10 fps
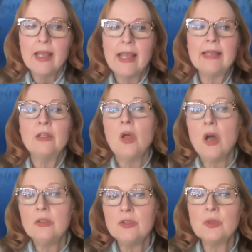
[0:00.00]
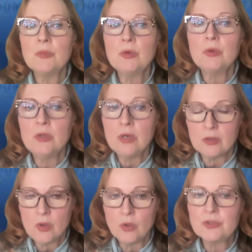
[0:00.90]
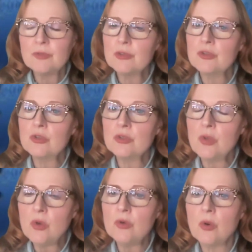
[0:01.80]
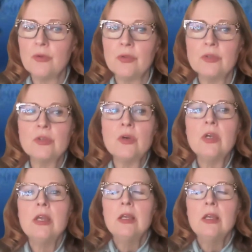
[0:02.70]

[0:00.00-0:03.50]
and long-term goals for soul growth. So